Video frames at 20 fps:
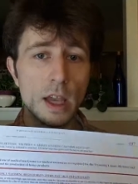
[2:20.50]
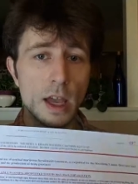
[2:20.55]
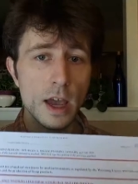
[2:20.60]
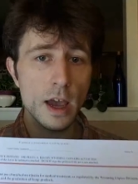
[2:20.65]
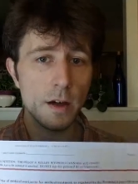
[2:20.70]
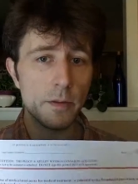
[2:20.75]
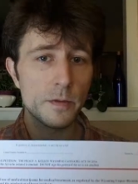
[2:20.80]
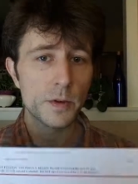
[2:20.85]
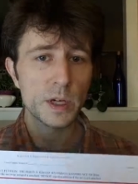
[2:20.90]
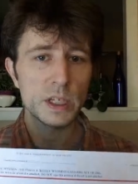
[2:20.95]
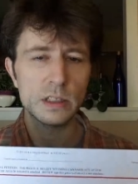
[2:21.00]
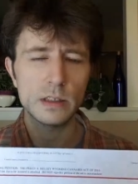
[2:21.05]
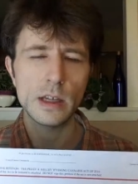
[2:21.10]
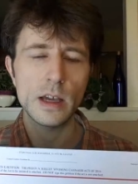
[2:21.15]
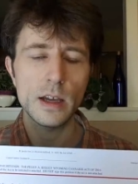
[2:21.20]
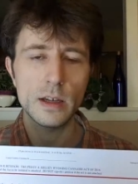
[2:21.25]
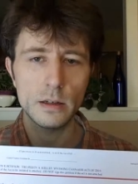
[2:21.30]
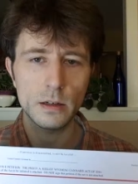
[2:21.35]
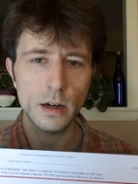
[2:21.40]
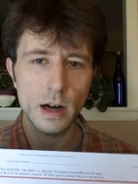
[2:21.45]
every
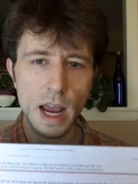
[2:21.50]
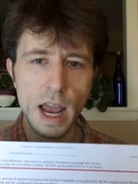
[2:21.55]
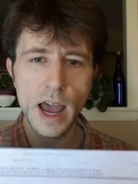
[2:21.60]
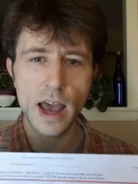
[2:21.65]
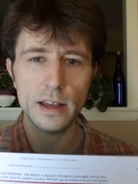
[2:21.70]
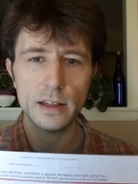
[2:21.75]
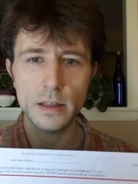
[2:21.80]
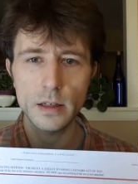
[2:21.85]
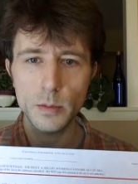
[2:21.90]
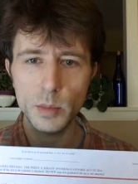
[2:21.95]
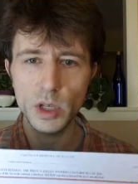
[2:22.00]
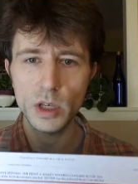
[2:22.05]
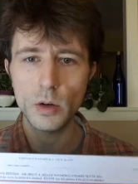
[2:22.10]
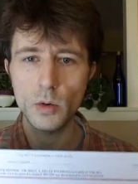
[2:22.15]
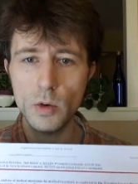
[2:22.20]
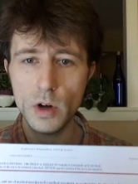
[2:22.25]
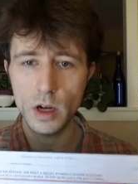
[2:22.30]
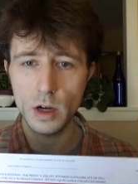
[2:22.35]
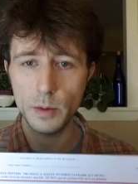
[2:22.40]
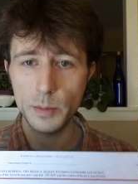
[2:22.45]
signer has to be a
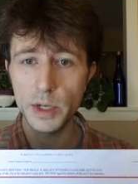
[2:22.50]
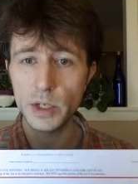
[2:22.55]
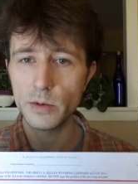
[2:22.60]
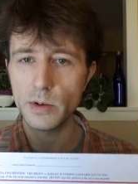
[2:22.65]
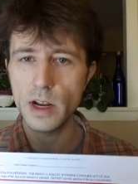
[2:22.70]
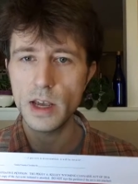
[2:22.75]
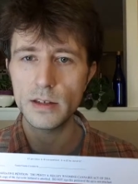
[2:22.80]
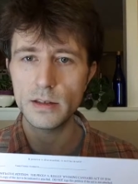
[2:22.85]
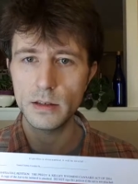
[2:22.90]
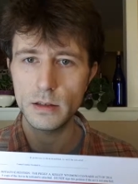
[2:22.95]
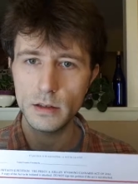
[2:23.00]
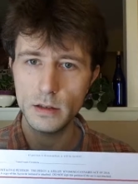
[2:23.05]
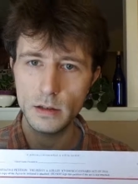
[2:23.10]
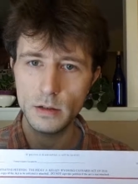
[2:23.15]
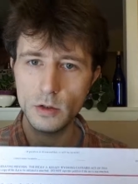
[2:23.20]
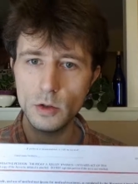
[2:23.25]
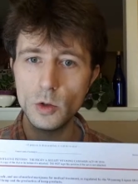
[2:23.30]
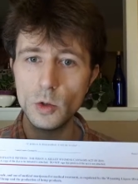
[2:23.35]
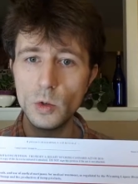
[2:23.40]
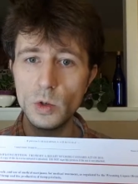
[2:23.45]
Wyoming
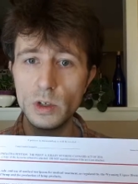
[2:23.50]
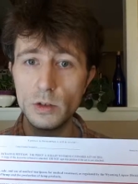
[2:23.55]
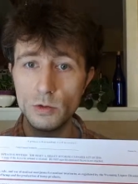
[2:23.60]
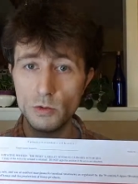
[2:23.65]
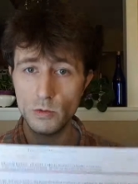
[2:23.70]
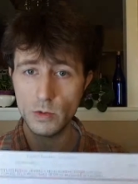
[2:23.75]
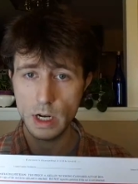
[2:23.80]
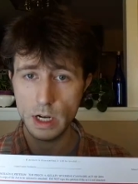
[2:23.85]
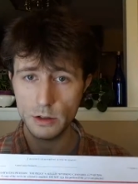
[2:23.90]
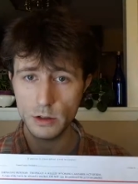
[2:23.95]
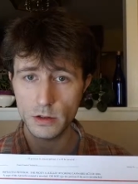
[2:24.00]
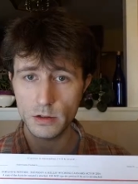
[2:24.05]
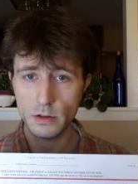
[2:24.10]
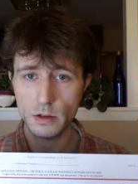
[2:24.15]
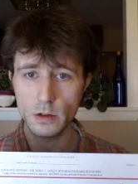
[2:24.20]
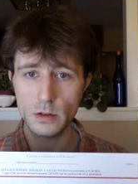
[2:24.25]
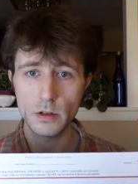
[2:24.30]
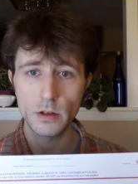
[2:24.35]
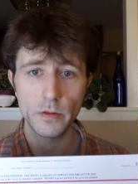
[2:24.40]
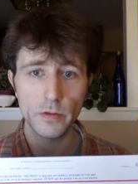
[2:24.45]
resident who is
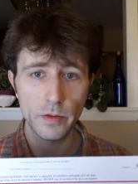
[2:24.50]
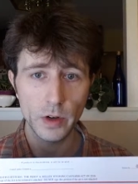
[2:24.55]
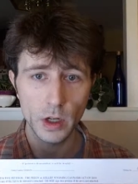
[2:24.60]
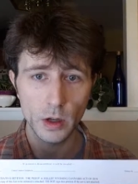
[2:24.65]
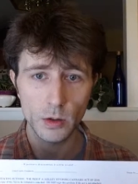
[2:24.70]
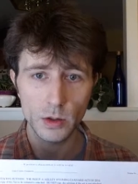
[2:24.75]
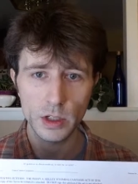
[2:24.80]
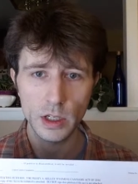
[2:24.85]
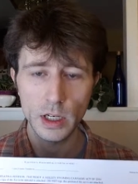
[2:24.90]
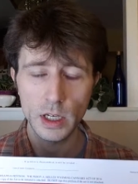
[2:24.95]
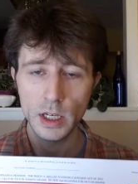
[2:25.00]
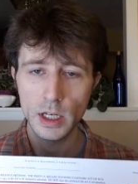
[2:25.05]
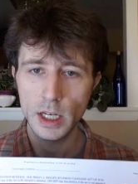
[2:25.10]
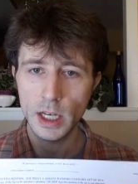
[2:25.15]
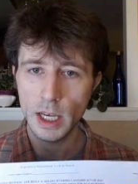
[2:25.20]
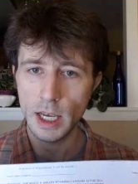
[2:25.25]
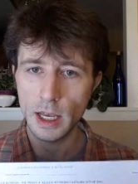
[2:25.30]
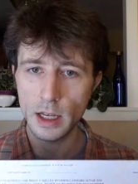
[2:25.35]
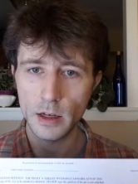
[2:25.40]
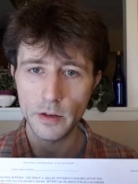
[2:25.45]
registered to vote.
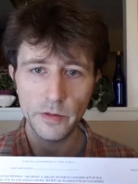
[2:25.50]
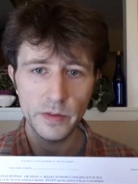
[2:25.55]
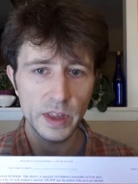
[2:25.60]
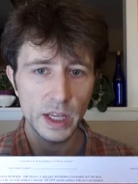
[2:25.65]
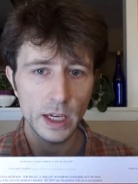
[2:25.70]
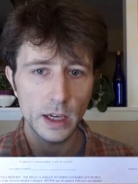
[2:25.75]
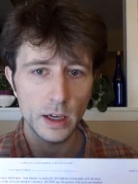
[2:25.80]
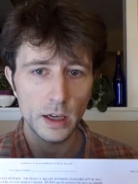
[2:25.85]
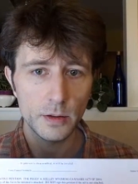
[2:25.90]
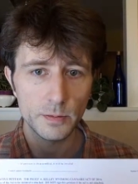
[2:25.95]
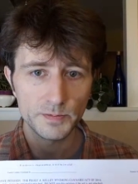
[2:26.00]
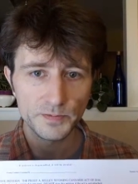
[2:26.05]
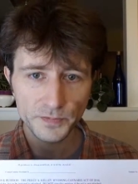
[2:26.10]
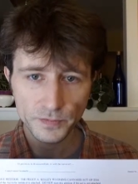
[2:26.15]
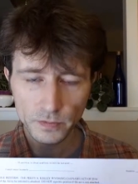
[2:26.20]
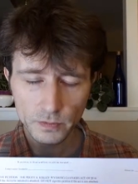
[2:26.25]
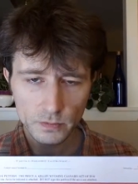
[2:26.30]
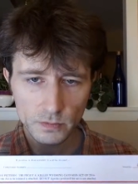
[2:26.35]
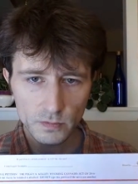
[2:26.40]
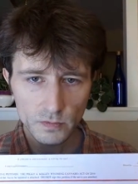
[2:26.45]
And if they
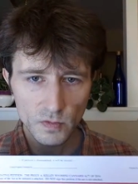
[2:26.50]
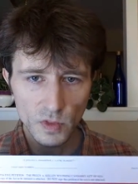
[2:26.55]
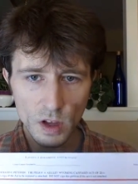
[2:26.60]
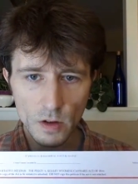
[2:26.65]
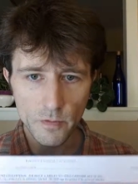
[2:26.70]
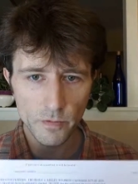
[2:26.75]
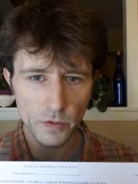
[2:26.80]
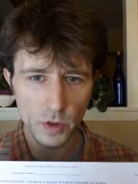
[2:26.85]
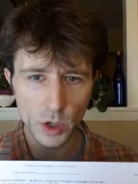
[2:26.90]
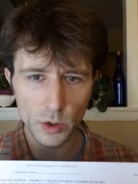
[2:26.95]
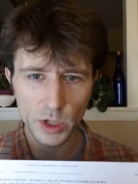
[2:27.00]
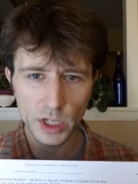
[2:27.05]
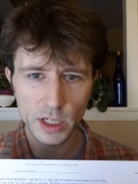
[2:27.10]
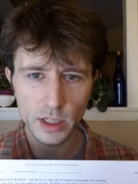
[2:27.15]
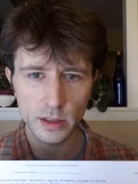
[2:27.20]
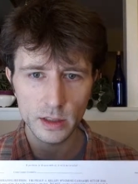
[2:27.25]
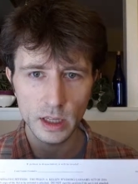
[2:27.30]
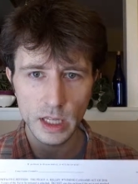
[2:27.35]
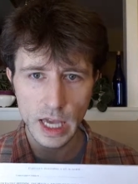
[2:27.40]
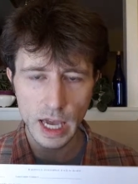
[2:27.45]
voted
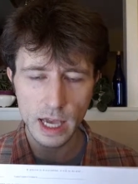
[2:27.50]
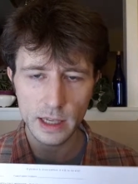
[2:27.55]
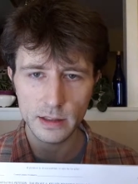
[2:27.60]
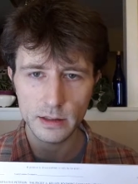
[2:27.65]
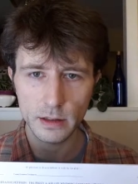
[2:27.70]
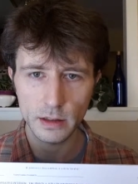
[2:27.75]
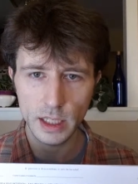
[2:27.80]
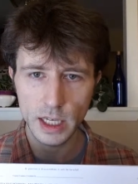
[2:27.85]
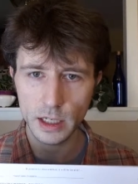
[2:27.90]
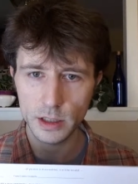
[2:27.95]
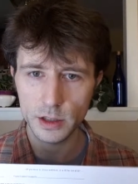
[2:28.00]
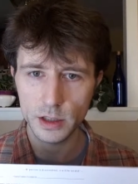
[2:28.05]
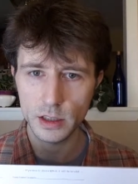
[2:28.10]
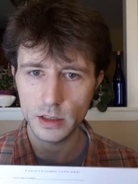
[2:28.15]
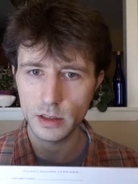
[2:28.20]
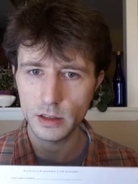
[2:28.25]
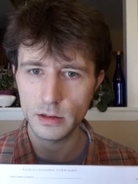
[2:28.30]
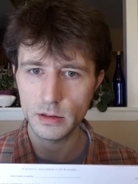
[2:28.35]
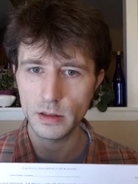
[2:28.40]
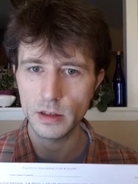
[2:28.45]
in the last
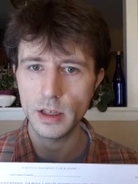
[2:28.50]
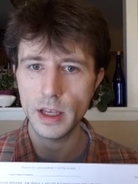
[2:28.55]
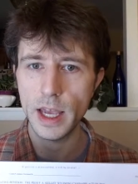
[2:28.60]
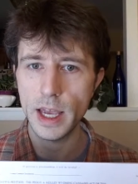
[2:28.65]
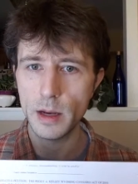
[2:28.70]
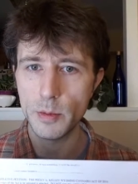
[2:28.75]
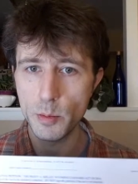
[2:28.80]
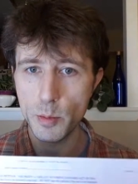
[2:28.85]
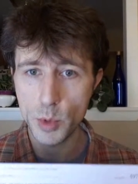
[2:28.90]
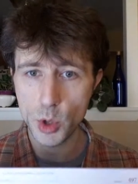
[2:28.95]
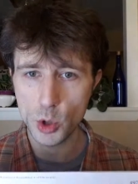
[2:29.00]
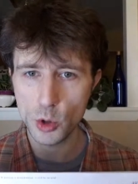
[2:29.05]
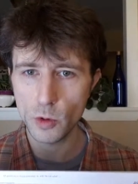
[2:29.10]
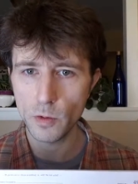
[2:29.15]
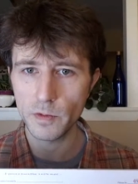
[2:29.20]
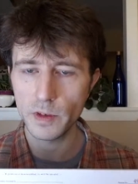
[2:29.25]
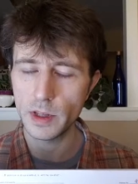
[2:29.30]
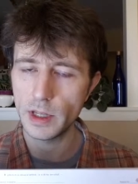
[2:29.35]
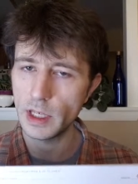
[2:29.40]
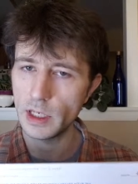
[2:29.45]
election and
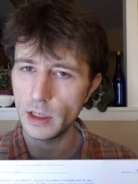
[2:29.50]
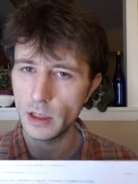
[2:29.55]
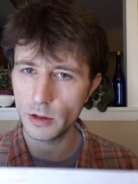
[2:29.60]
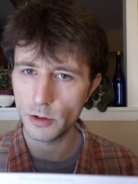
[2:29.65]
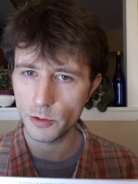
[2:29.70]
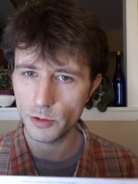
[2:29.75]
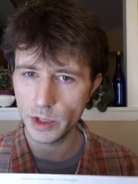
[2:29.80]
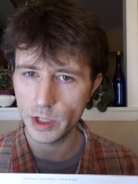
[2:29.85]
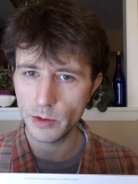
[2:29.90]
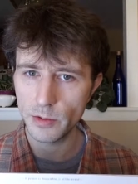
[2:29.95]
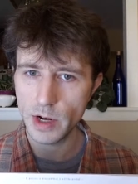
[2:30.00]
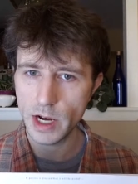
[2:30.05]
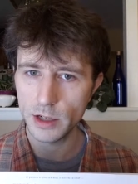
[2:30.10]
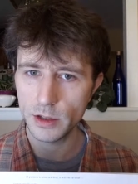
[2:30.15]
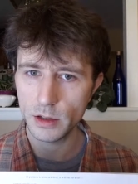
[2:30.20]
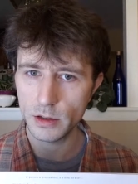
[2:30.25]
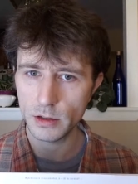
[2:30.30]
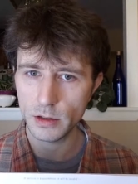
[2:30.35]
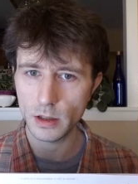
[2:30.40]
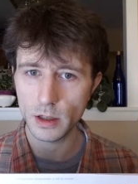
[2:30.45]
moved, they need to
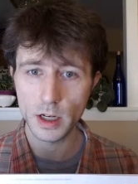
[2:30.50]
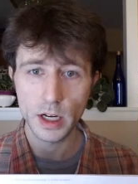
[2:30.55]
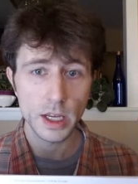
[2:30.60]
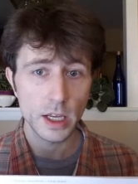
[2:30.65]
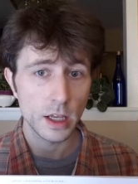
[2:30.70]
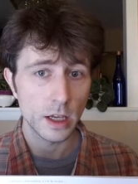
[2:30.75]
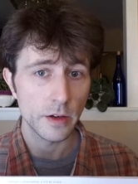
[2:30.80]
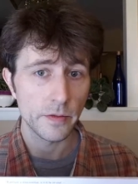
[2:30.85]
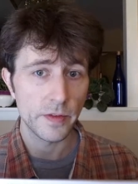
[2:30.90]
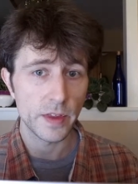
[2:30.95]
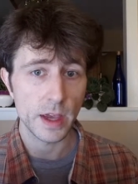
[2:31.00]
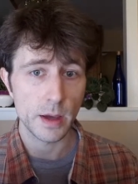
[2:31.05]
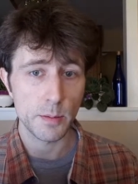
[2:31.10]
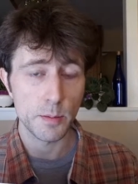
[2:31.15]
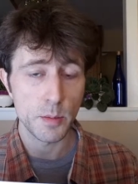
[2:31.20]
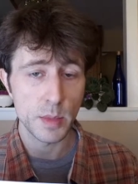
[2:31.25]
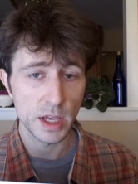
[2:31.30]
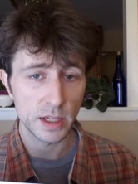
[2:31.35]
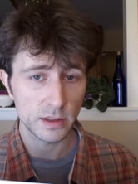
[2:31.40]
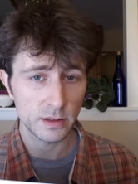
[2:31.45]
re-register. If they
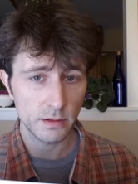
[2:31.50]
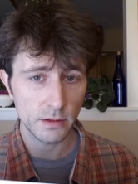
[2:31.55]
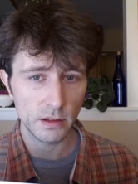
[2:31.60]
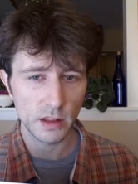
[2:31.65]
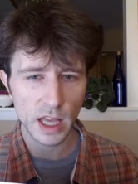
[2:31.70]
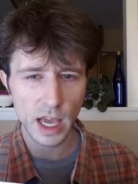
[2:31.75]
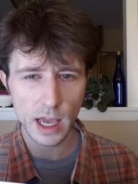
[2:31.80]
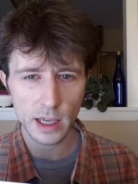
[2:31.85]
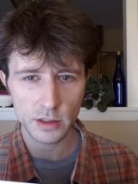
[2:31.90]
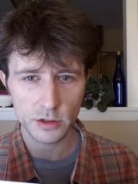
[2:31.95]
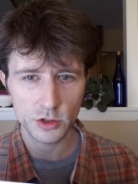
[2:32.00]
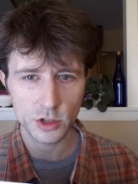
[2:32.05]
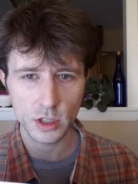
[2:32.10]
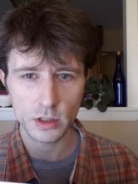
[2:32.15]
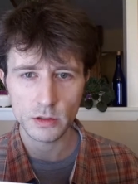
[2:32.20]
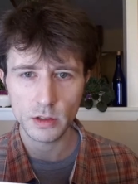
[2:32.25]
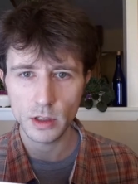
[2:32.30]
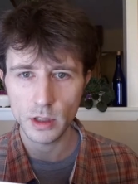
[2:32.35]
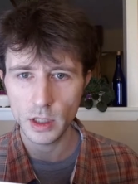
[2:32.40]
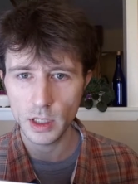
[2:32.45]
missed the last
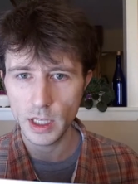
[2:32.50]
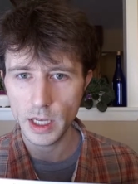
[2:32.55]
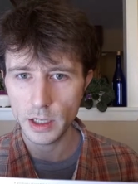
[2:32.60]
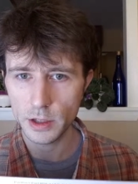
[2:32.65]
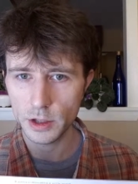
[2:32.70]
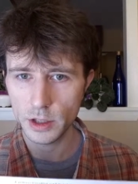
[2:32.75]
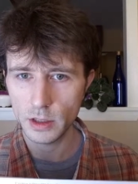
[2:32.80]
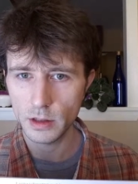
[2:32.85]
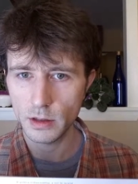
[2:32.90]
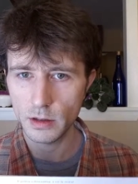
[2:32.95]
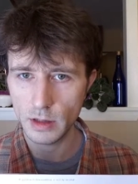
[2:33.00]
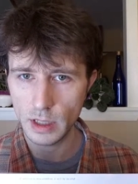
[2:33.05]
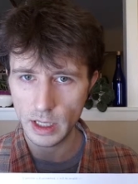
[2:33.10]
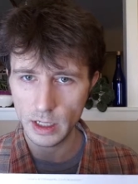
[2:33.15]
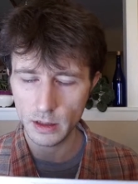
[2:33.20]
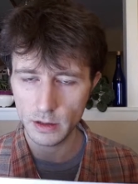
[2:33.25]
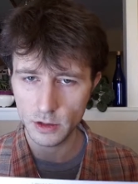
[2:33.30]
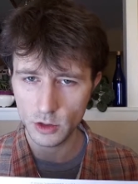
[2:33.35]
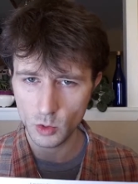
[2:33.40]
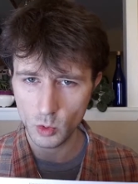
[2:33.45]
general election, that
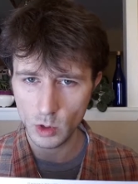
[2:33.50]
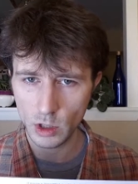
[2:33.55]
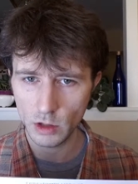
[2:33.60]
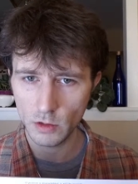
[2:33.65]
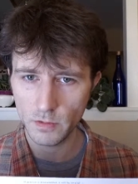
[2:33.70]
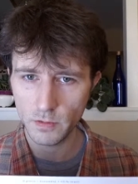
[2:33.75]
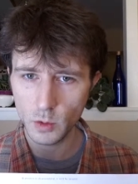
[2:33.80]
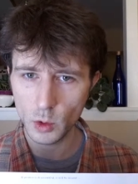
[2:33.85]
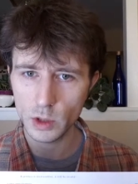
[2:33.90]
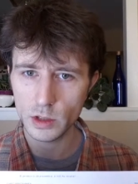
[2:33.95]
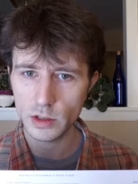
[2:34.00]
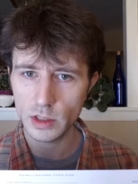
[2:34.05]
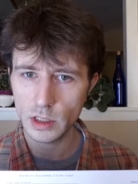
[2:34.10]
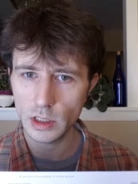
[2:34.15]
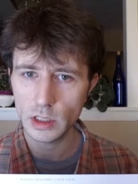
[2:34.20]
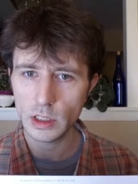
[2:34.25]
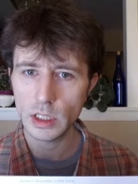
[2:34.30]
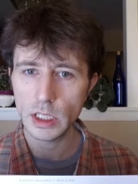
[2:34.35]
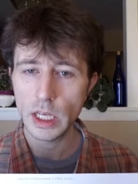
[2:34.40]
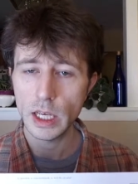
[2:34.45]
is
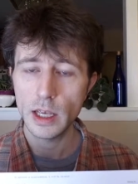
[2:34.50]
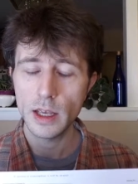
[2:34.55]
2014,